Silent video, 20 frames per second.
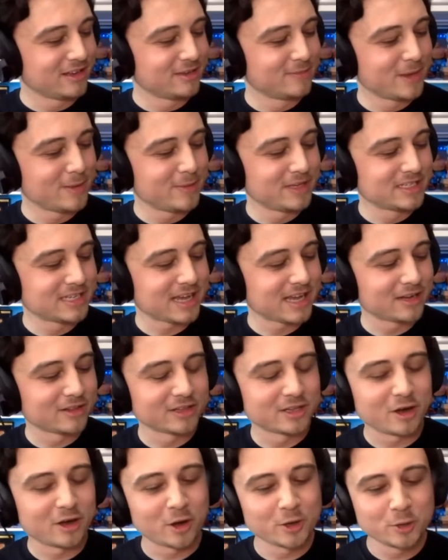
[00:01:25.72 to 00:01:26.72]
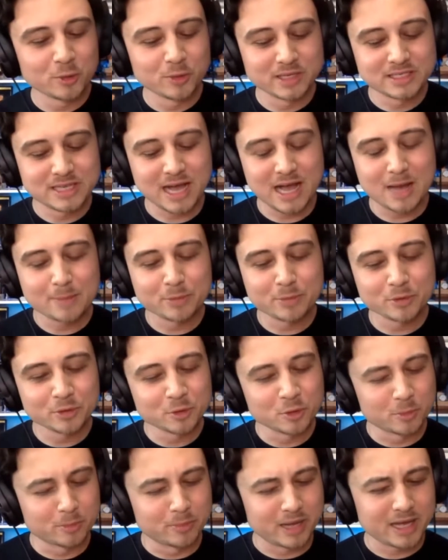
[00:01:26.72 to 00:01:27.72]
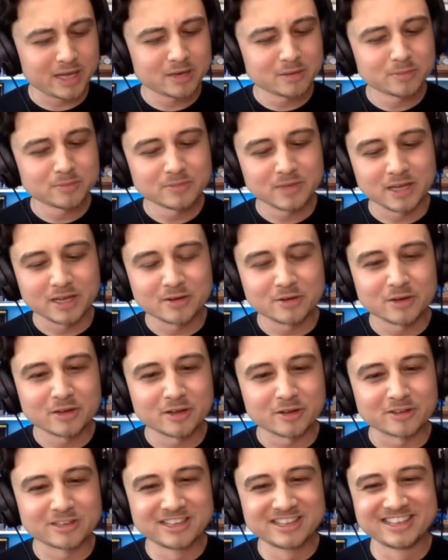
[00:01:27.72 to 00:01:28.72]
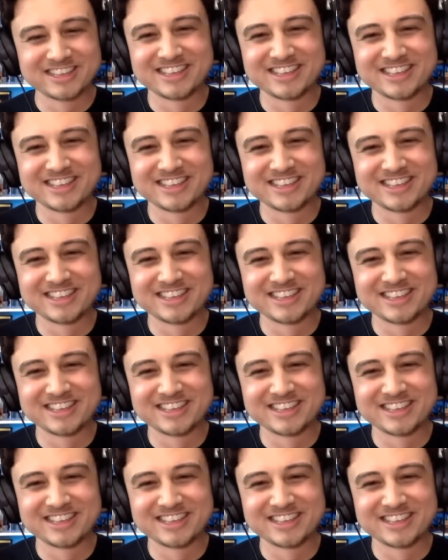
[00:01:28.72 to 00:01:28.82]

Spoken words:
maybe title it, "Are you a top or are you a bottom?" I don't know.